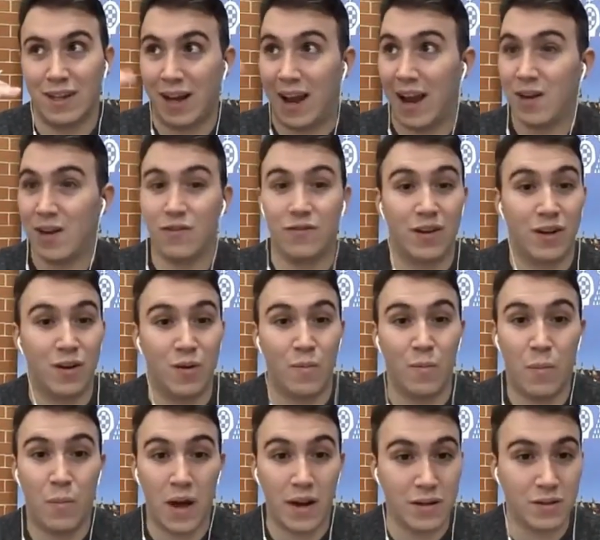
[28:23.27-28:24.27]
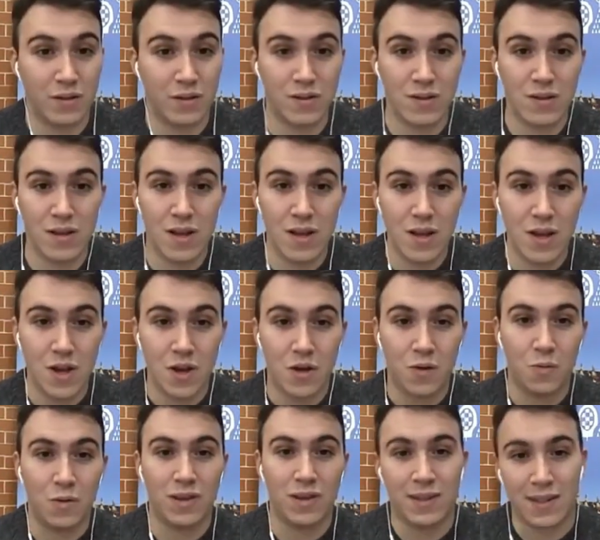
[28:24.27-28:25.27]
kind of a comparison
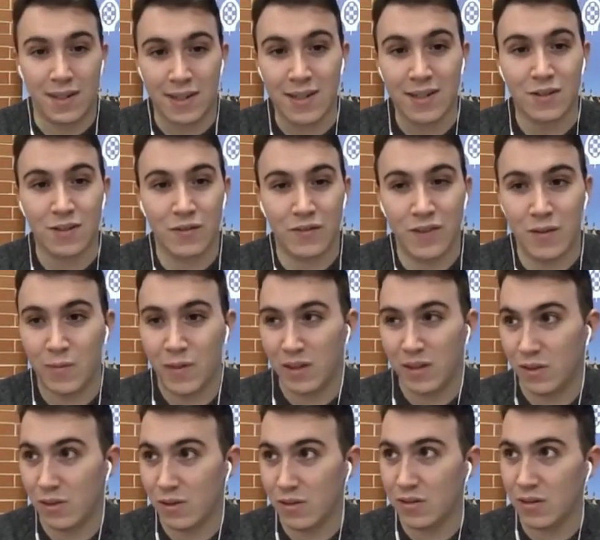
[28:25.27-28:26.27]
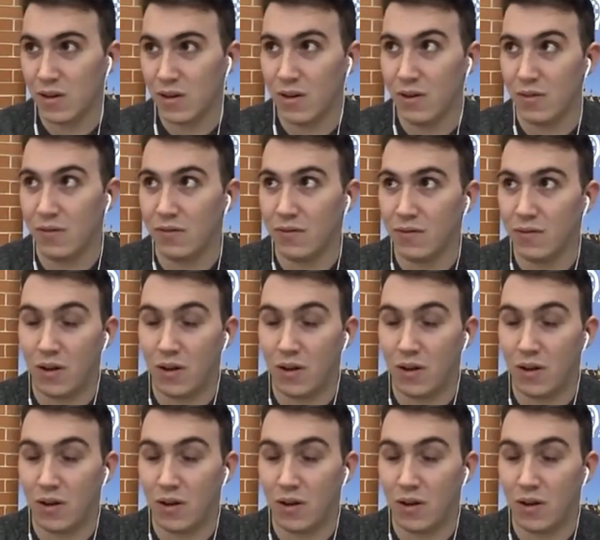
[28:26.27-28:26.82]
with the rest of the methods of